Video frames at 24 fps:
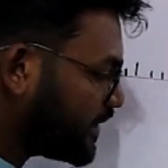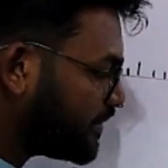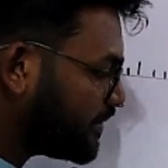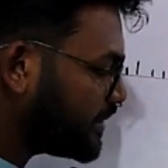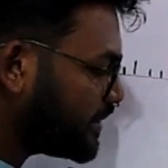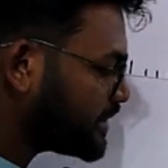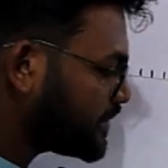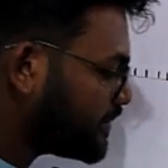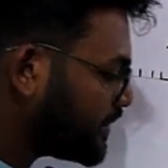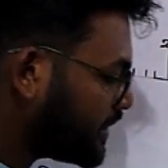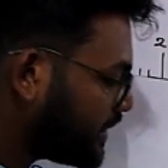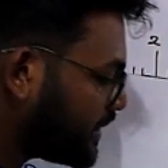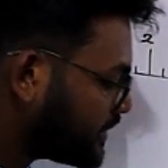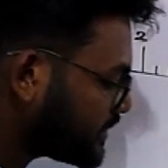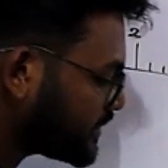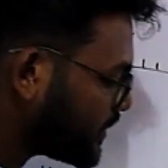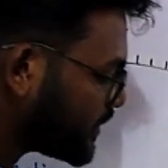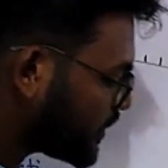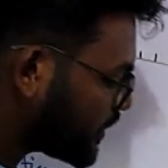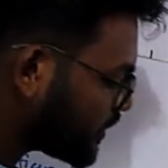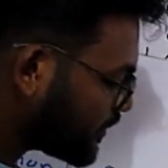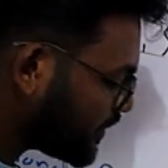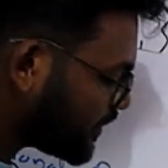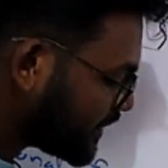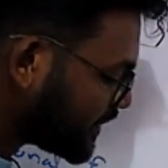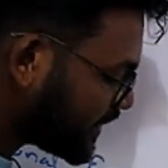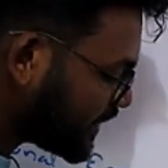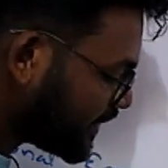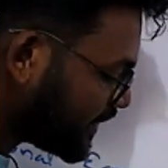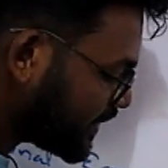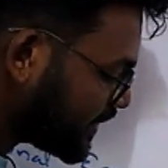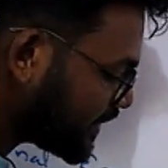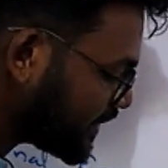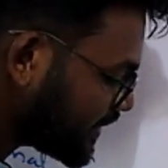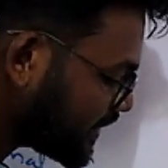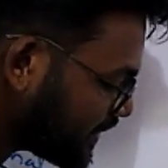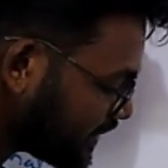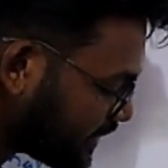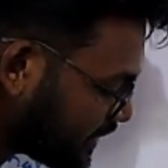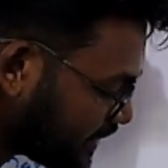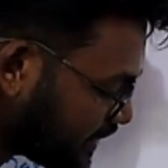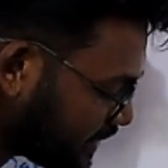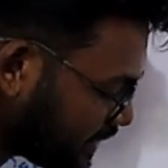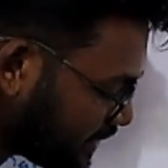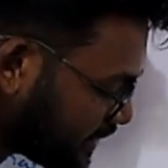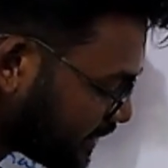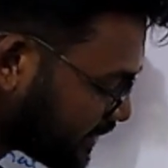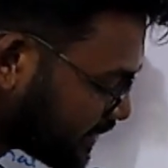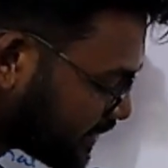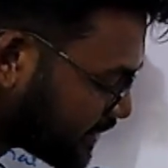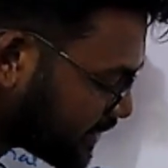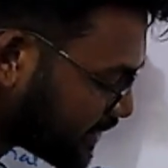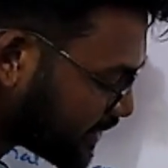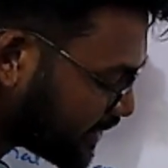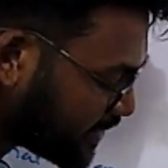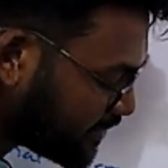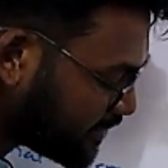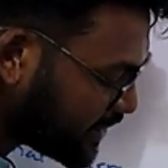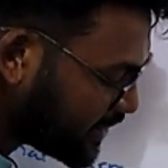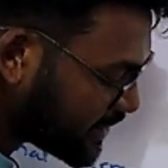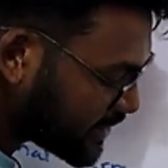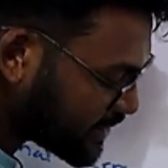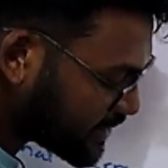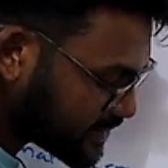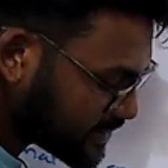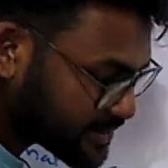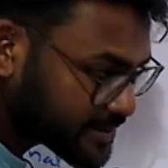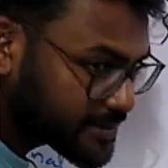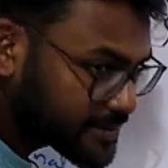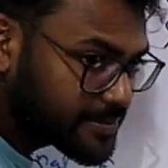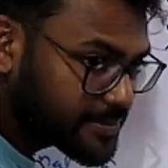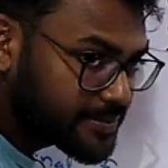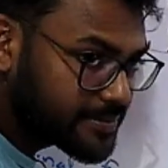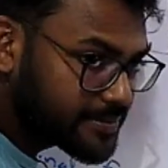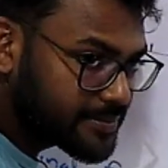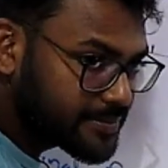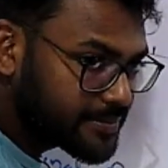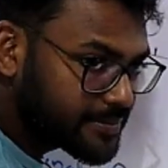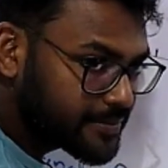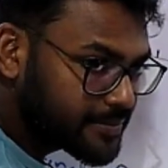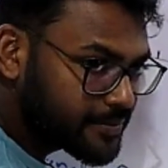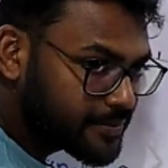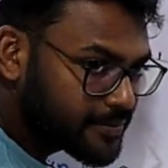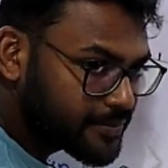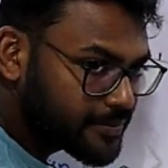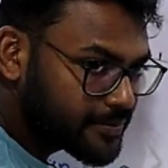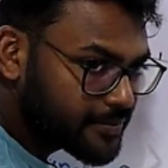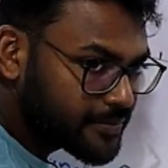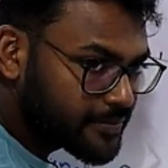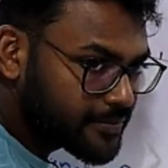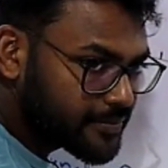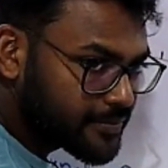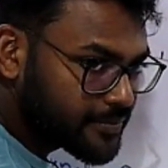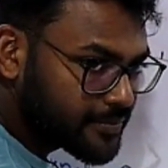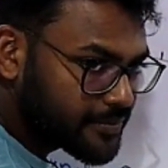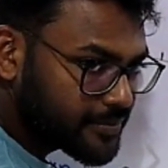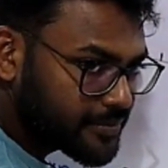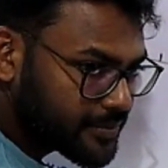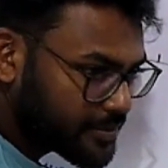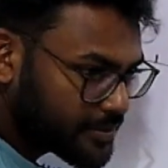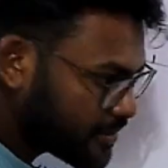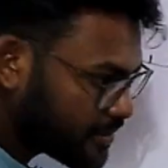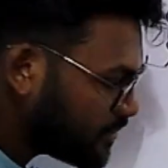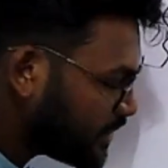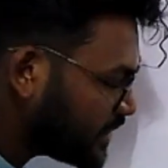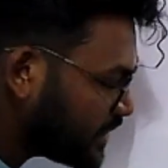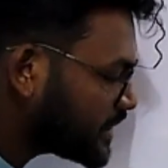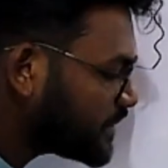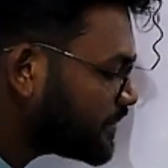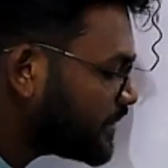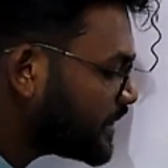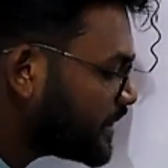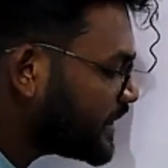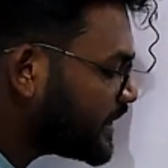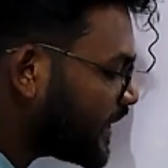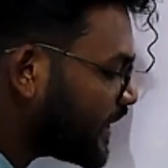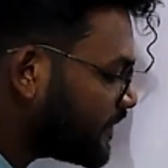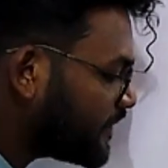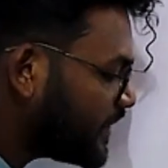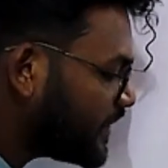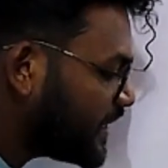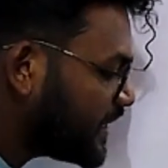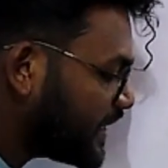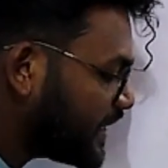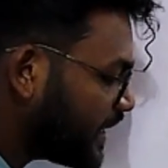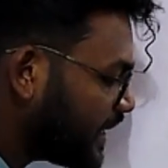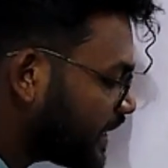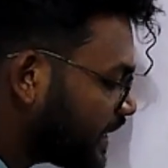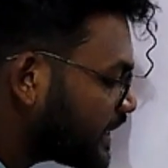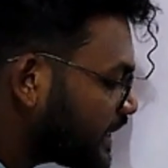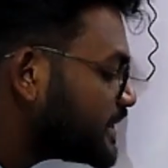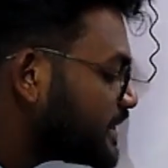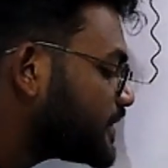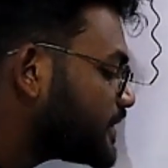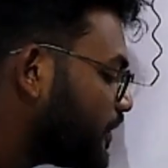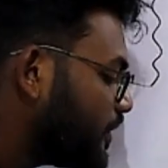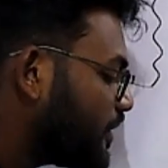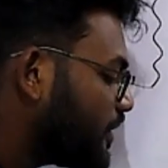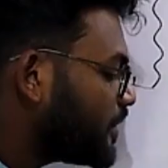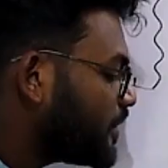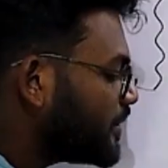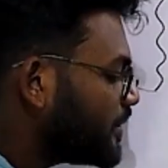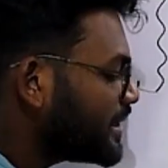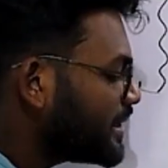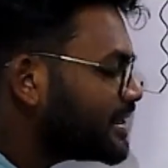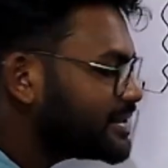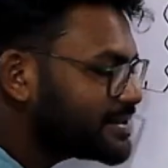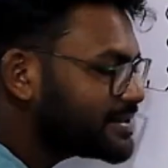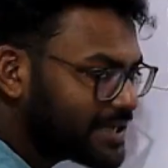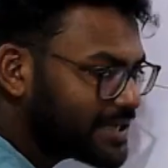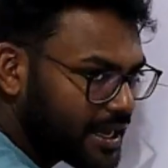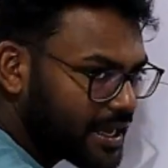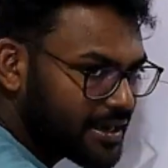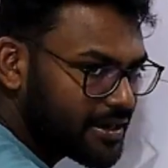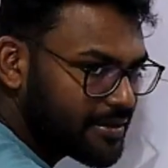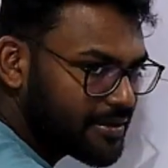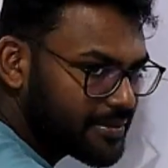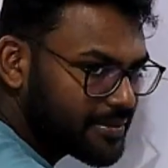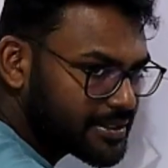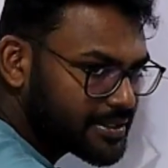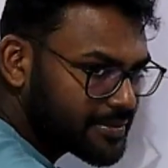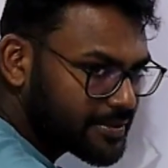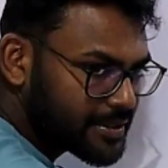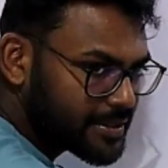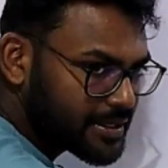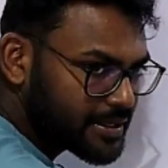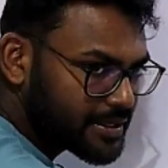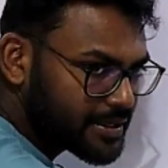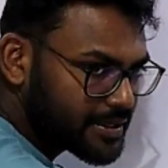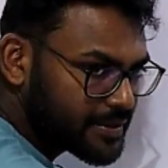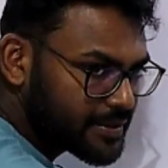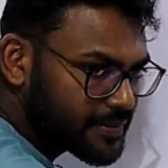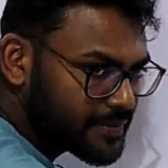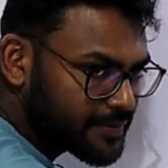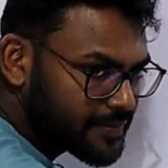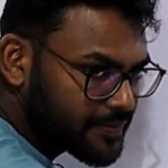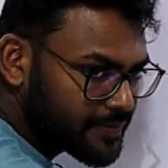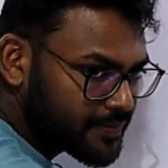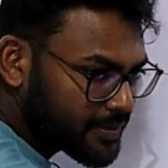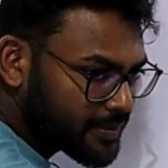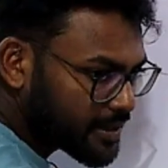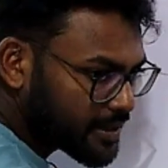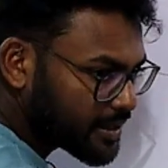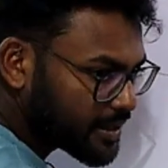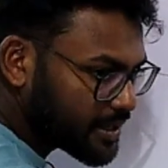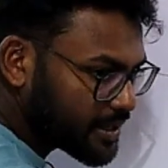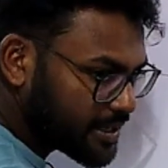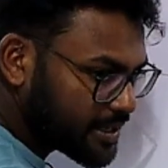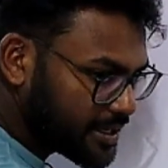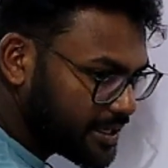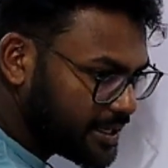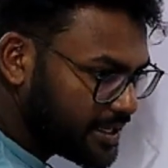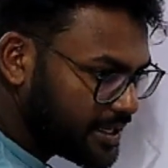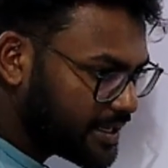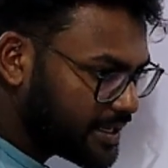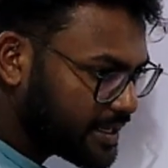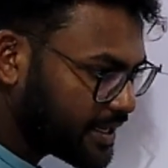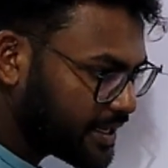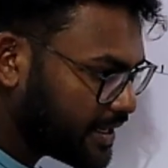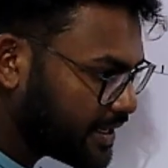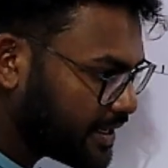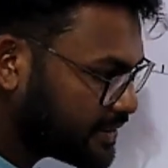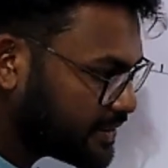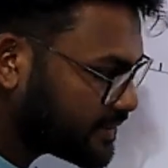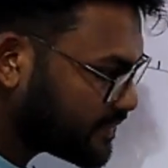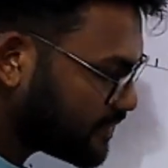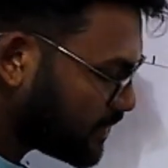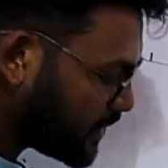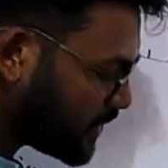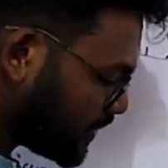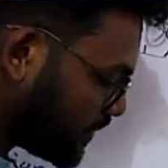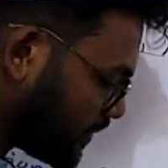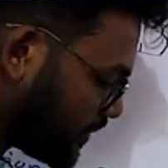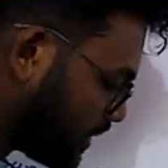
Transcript: measurement is going to be then 3 meters. The measurement that we take is going to be the standard measurement. Earlier case, when you are